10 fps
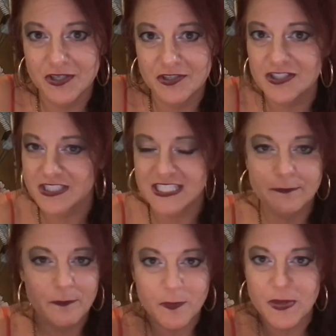just
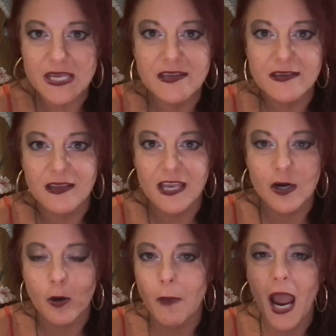being in
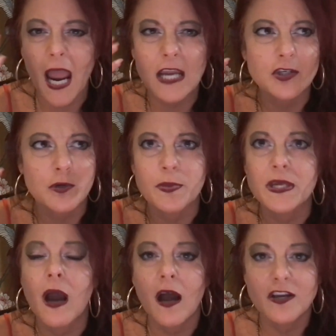our mind or
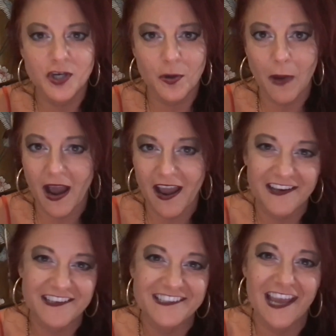beyond our
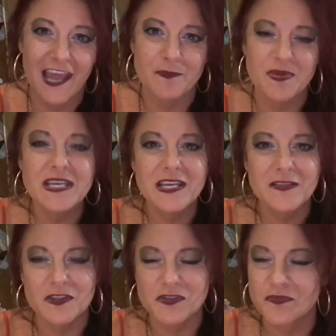mind and being
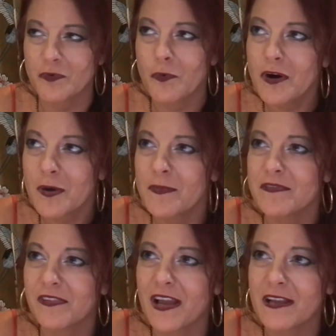in this form
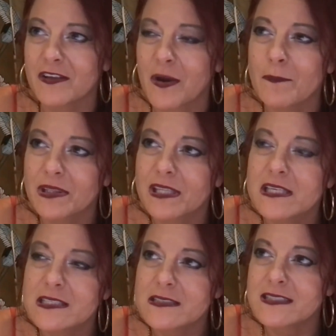of like
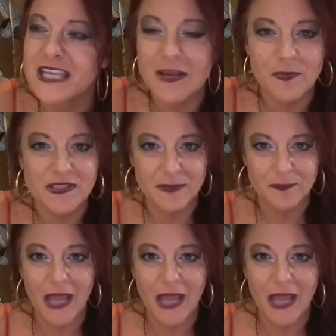complete escapism.